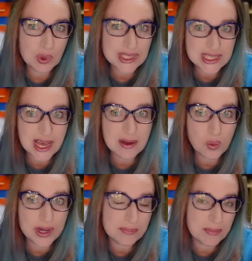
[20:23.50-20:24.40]
was
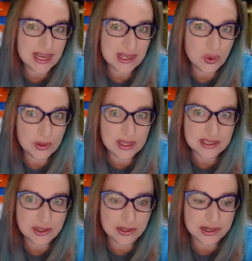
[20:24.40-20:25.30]
sent with my new
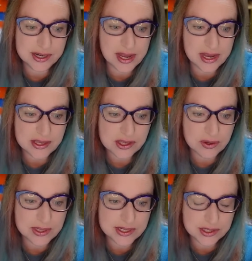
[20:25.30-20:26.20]
lister today
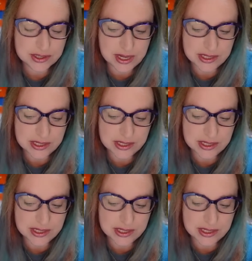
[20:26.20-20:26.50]
so it is